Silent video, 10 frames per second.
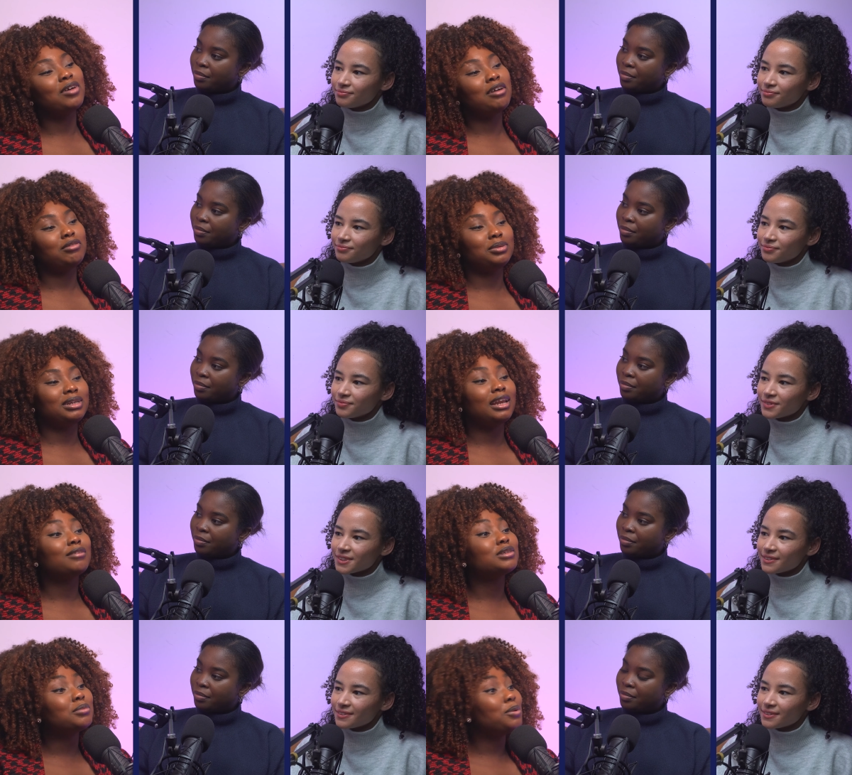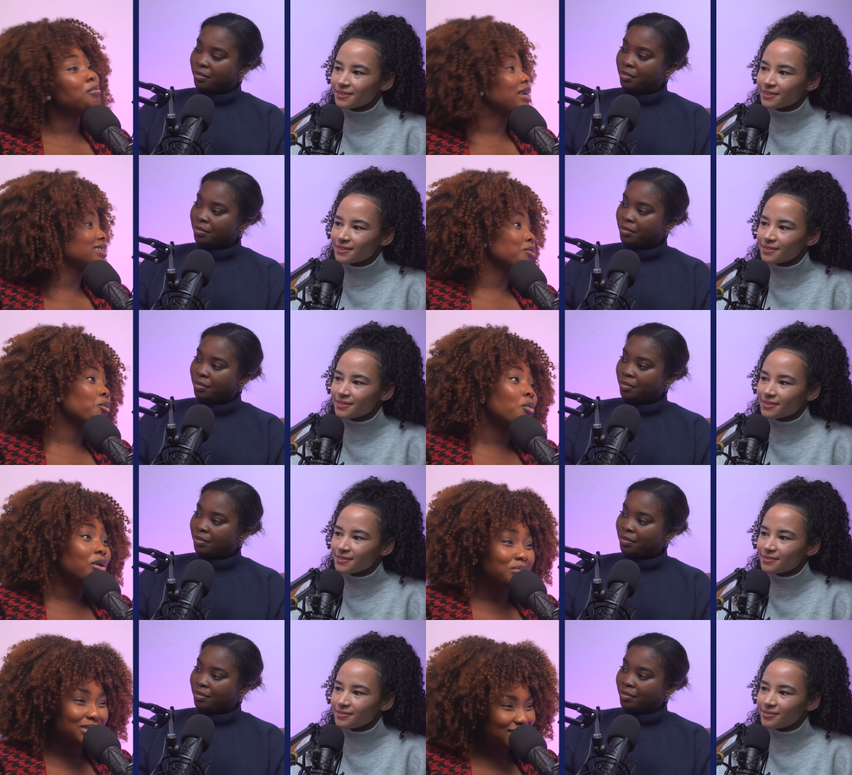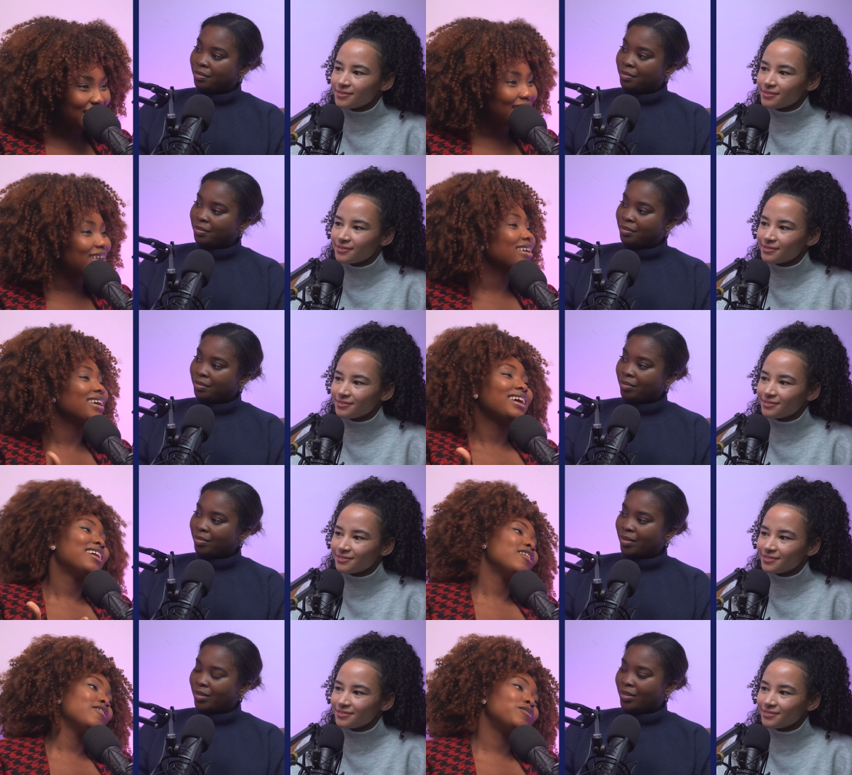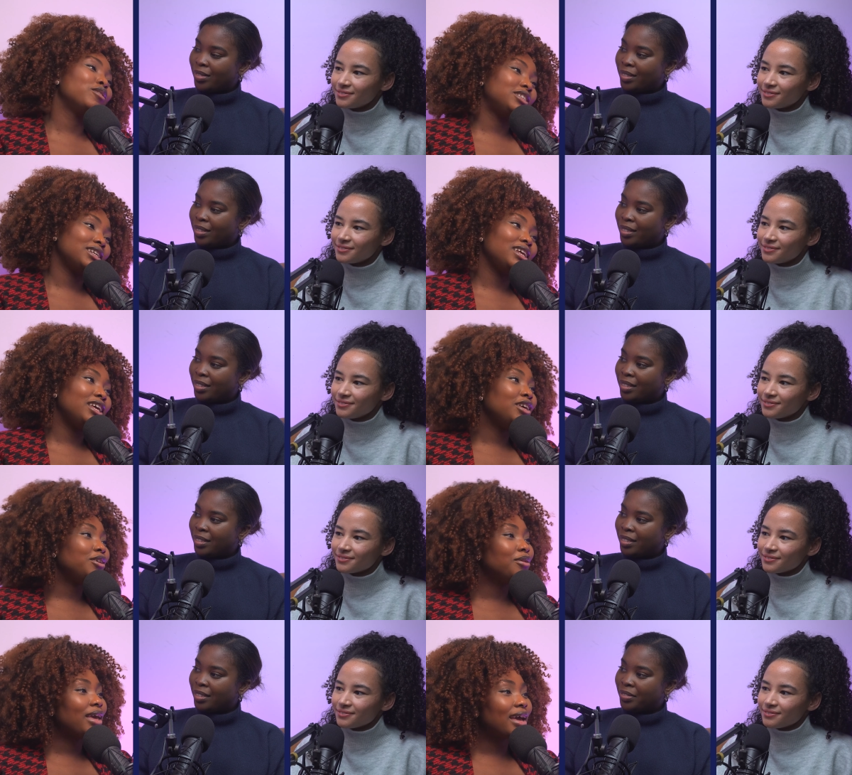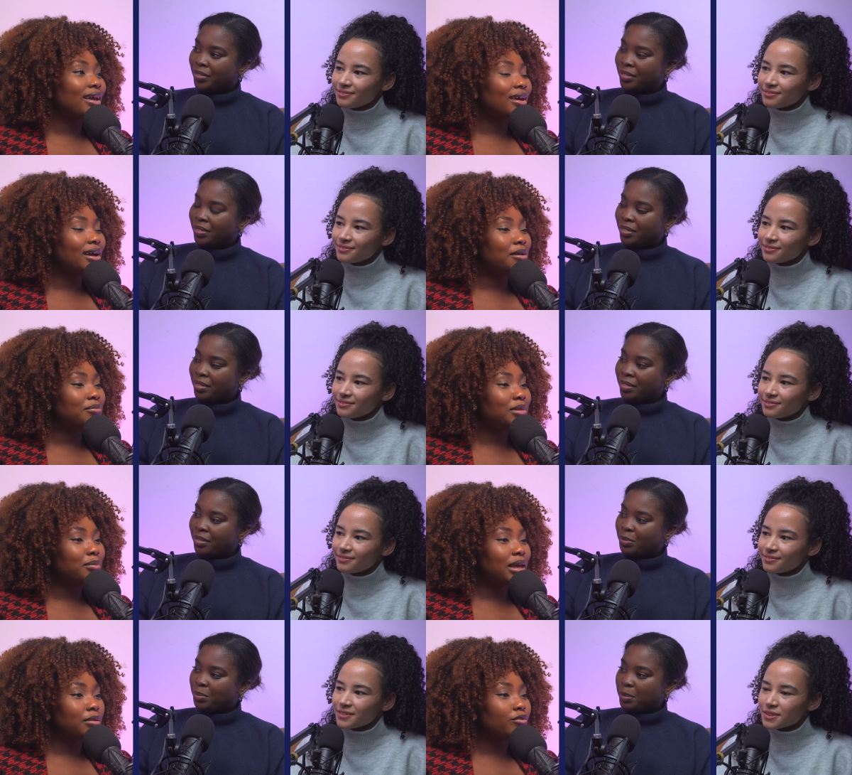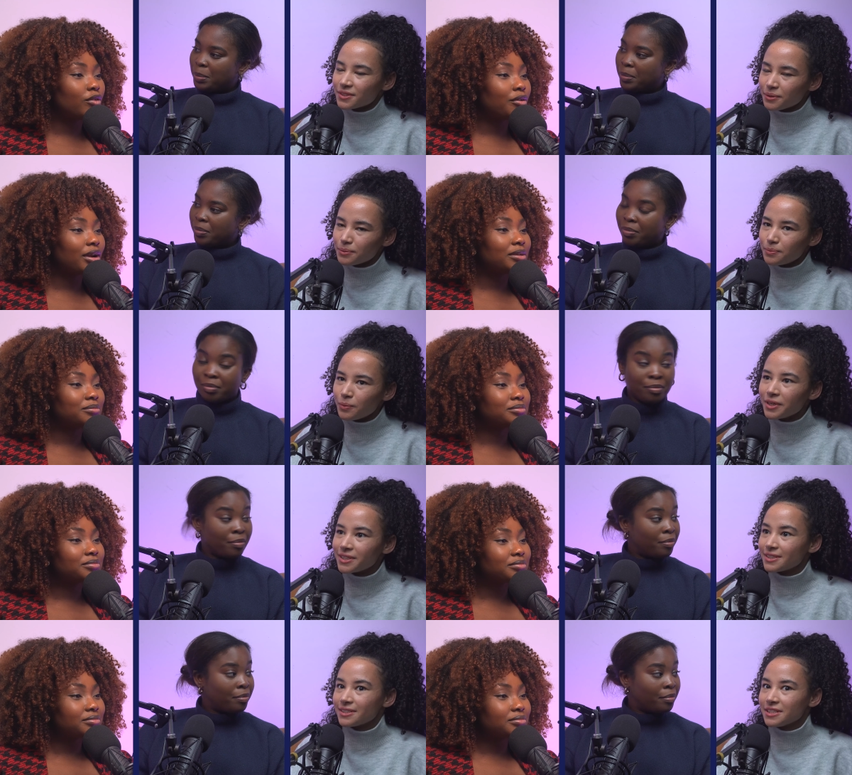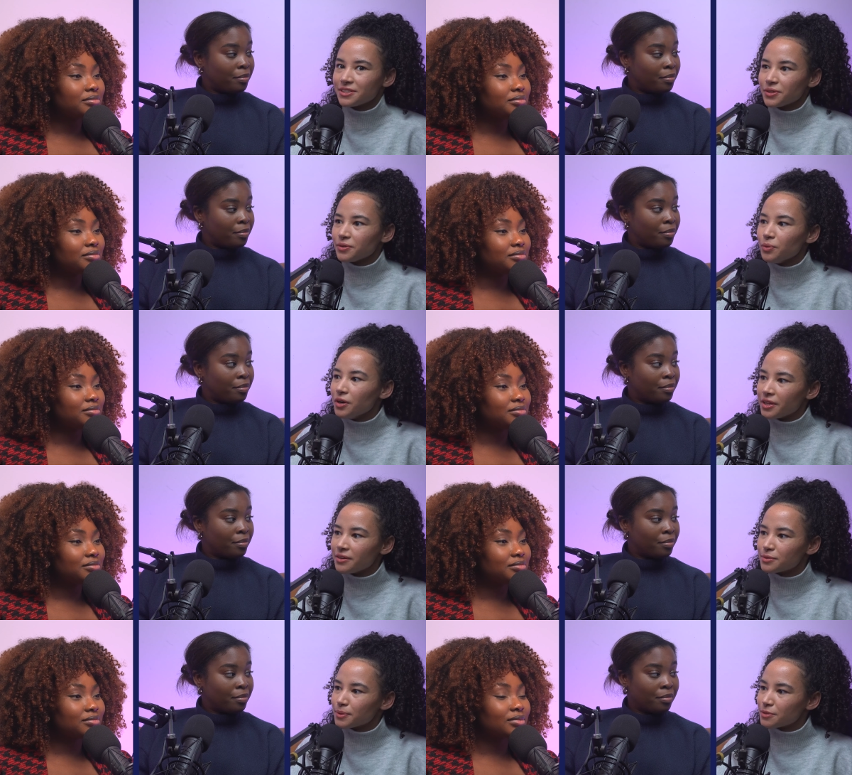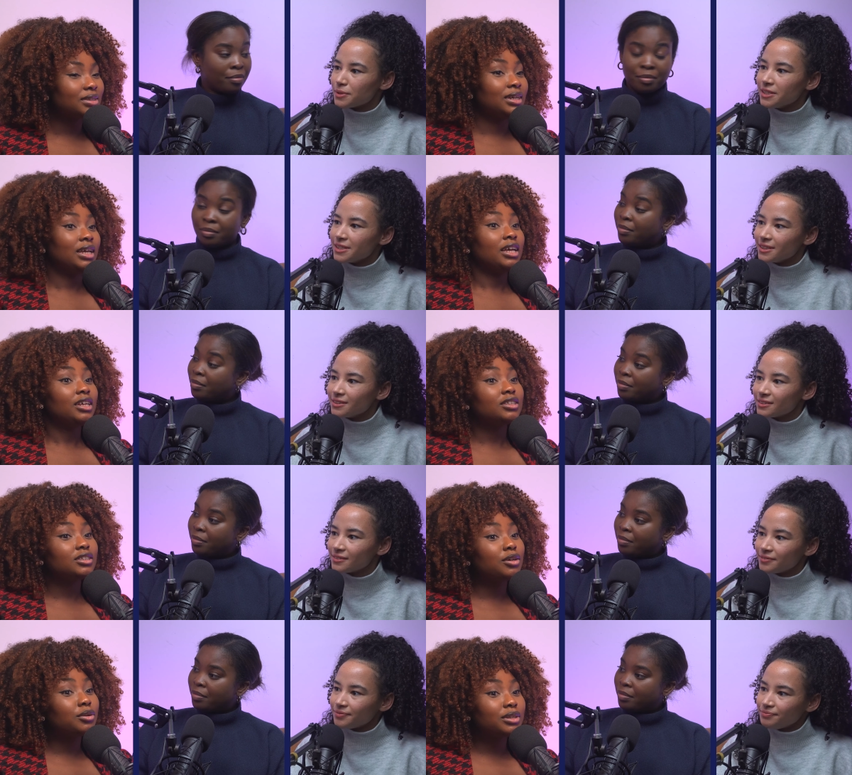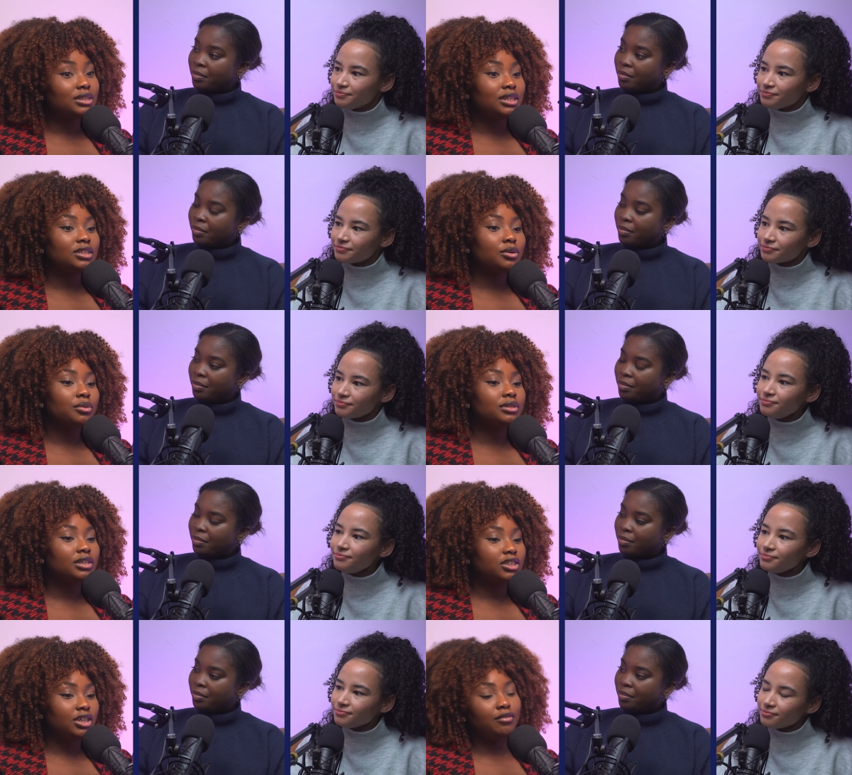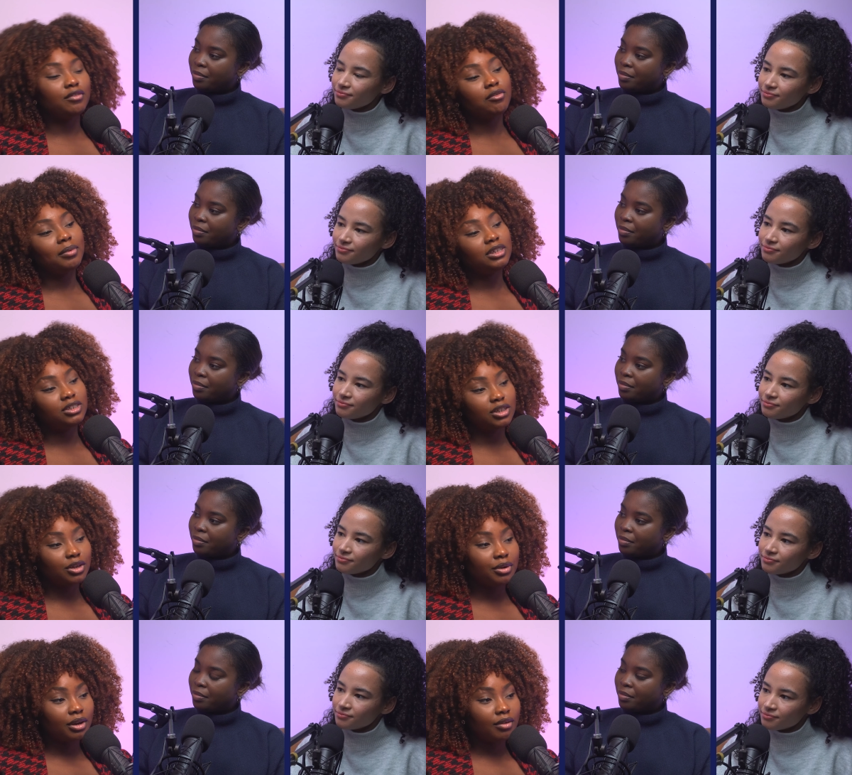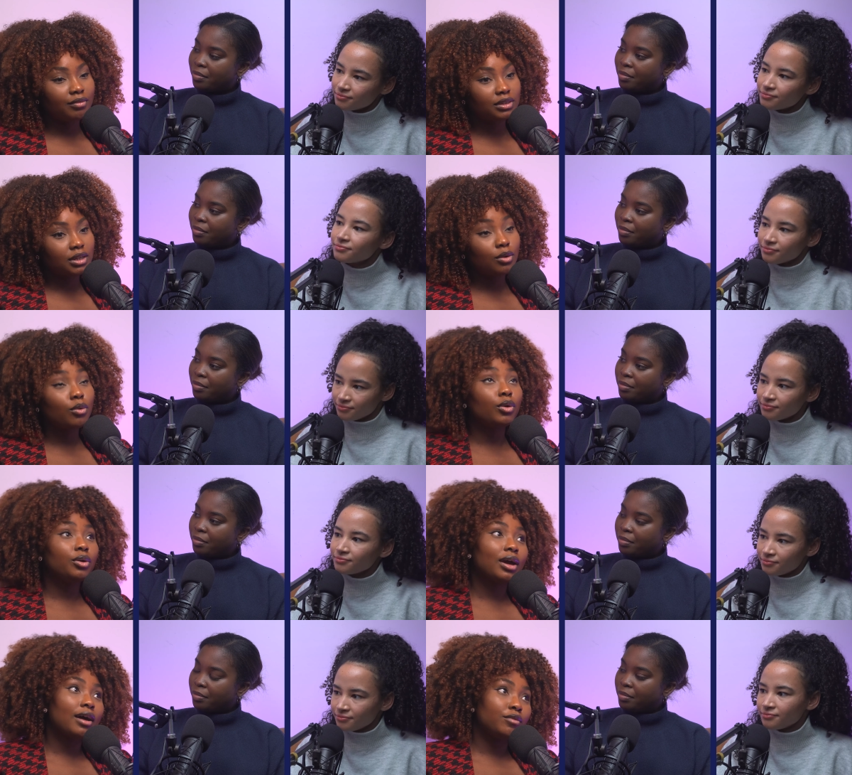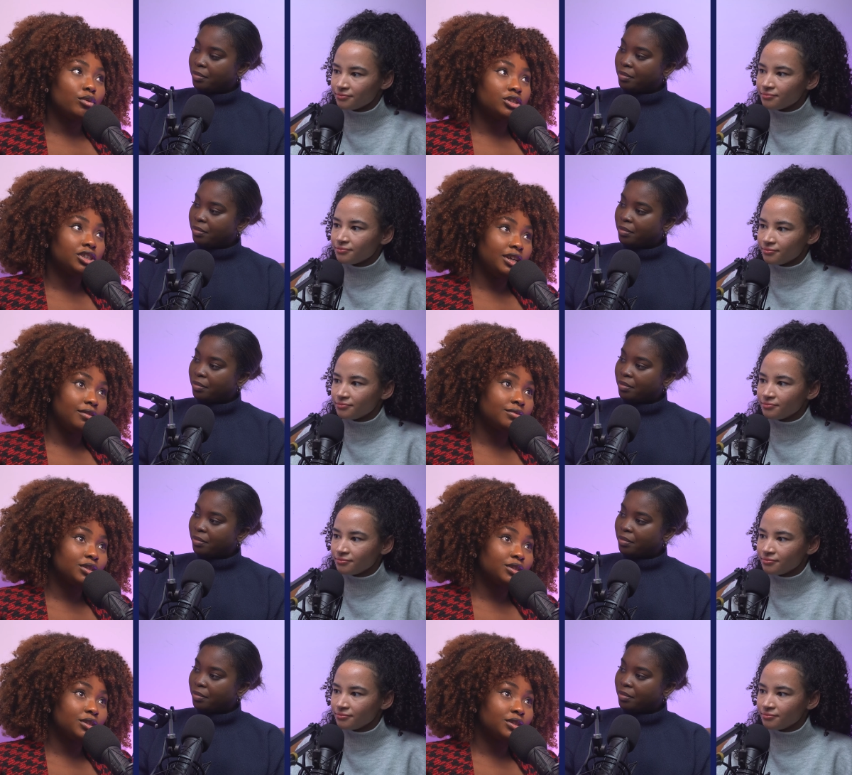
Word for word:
Speaker 1: for everybody. And if somebody makes one mistake, unfortunately, you get um, the blame. so, it. what
Speaker 2: is a CISO and what are their responsibilities?
Speaker 1: So, a CISO is a Chief Information Security Officer, or you have your Chief